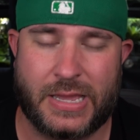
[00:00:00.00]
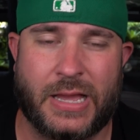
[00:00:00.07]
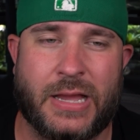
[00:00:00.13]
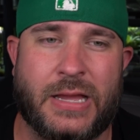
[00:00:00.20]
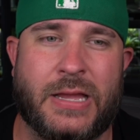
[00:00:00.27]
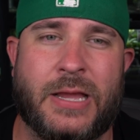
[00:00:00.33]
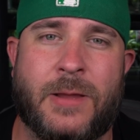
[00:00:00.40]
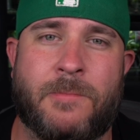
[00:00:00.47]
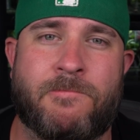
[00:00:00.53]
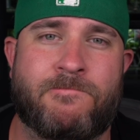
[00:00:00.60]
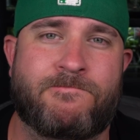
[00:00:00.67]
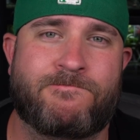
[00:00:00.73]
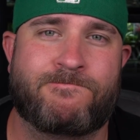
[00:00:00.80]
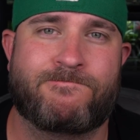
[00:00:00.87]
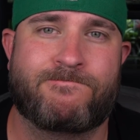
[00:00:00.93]

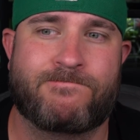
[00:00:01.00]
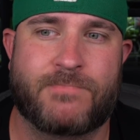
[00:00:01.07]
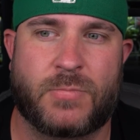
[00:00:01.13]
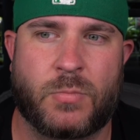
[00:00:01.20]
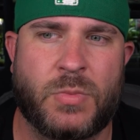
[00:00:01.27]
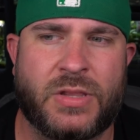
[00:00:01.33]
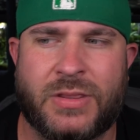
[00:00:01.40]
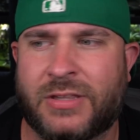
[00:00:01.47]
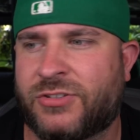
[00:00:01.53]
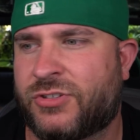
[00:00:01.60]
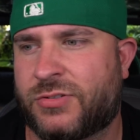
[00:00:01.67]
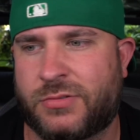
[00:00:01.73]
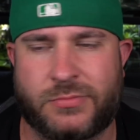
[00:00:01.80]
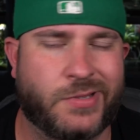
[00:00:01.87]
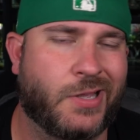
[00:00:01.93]
Um, I mean,
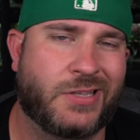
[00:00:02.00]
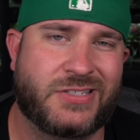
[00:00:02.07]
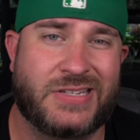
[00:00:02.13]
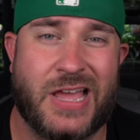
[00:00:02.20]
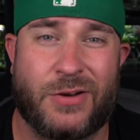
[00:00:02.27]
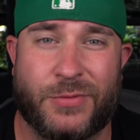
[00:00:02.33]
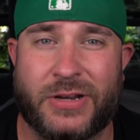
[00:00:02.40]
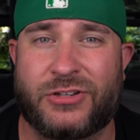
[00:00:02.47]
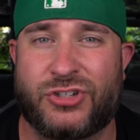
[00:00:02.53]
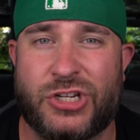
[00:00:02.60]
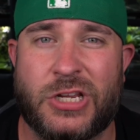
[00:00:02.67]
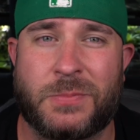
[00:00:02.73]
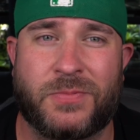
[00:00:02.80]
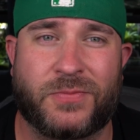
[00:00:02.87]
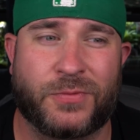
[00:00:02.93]
that's that's downright
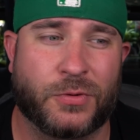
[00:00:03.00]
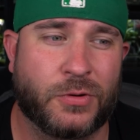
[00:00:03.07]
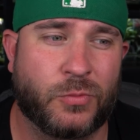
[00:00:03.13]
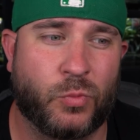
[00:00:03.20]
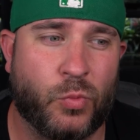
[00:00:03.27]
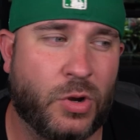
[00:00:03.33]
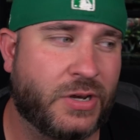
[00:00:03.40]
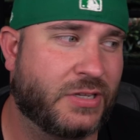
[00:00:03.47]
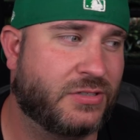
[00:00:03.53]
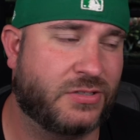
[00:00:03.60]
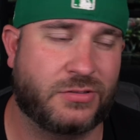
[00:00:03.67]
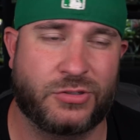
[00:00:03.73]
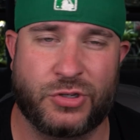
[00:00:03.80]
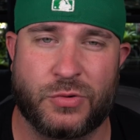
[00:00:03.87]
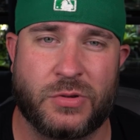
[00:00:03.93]
cheap for what
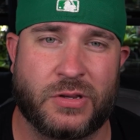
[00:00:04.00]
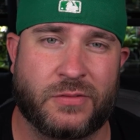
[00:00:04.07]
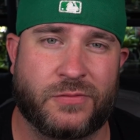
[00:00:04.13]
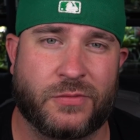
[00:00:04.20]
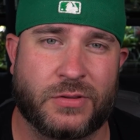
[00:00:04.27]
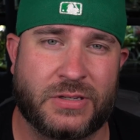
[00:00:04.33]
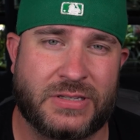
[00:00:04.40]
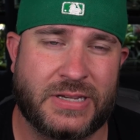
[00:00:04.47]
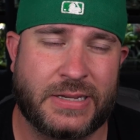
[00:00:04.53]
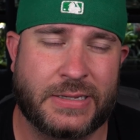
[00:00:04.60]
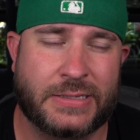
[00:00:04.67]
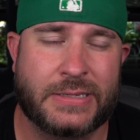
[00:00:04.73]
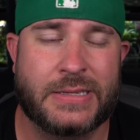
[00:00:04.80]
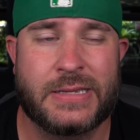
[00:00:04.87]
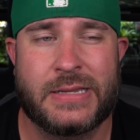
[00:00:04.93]
it's doing for the
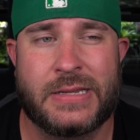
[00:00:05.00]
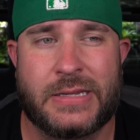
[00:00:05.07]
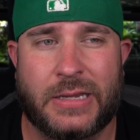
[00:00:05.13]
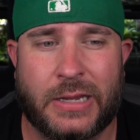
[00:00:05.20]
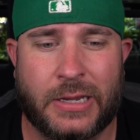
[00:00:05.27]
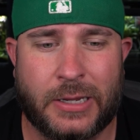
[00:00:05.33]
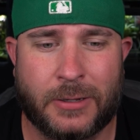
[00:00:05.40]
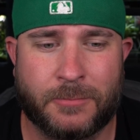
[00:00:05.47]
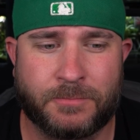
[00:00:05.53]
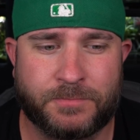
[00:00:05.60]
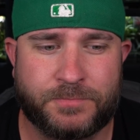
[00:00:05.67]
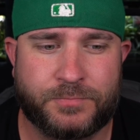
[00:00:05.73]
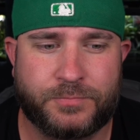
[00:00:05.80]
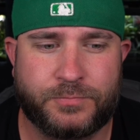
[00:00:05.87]
tank. Um,